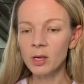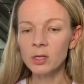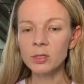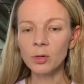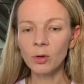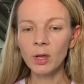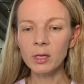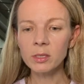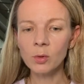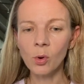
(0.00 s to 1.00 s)
So
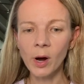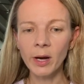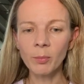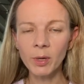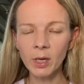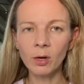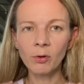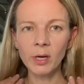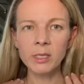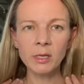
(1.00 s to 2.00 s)
that's quite a big increase.